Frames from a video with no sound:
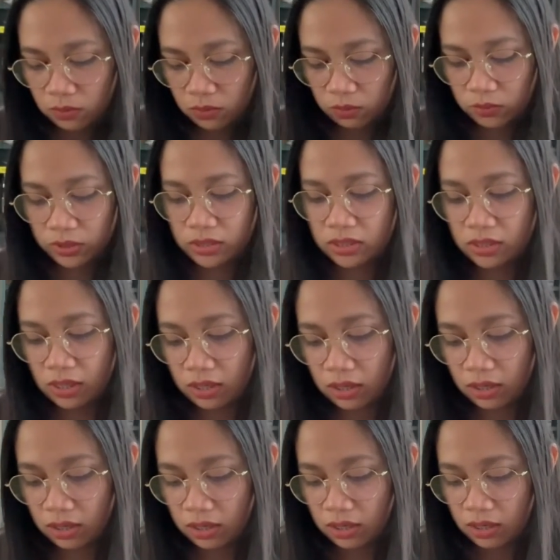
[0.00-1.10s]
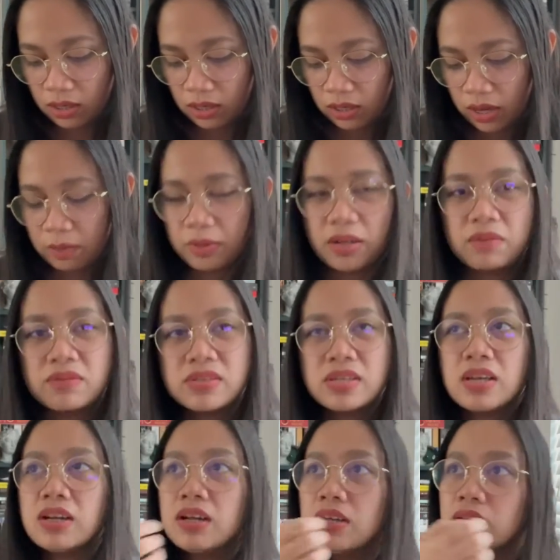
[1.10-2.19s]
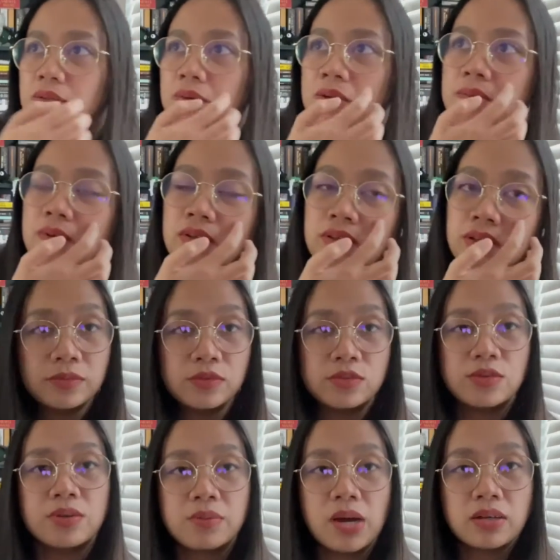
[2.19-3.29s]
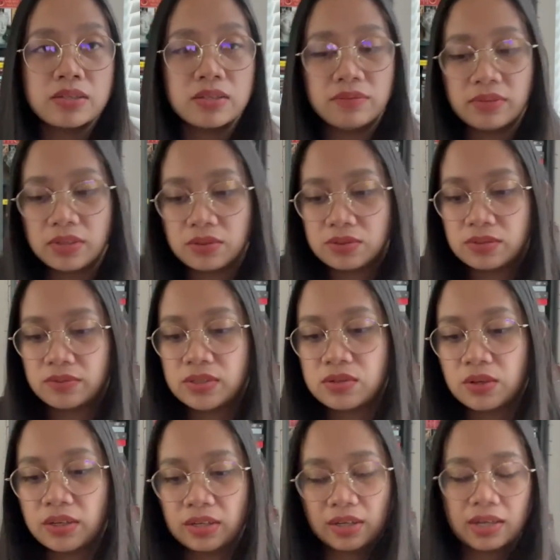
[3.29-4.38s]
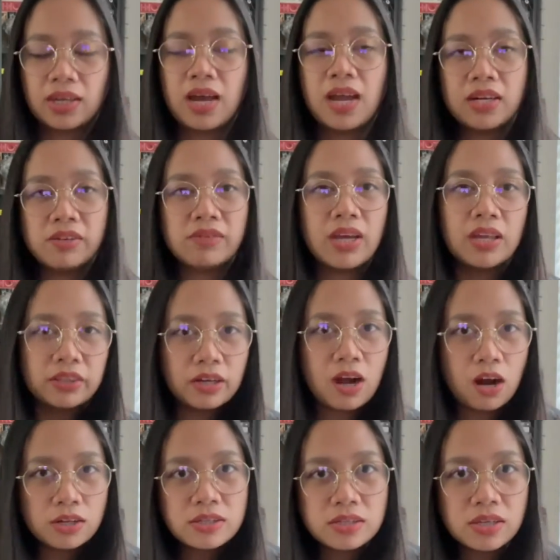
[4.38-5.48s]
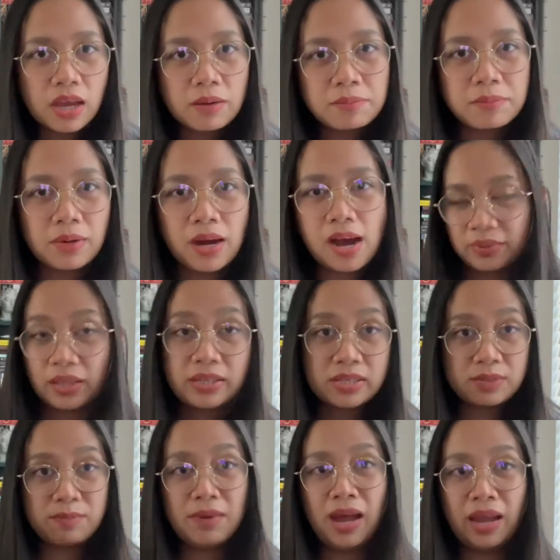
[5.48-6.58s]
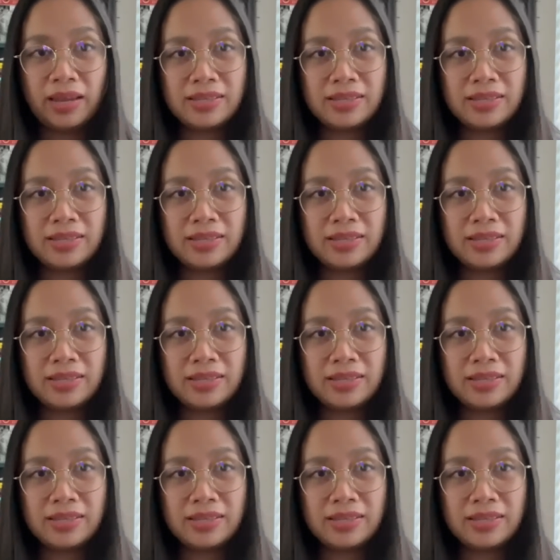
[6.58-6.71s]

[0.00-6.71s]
what's in here. I mean, I've seen other people do unboxing videos of it, so I kind of get the concept, but this is my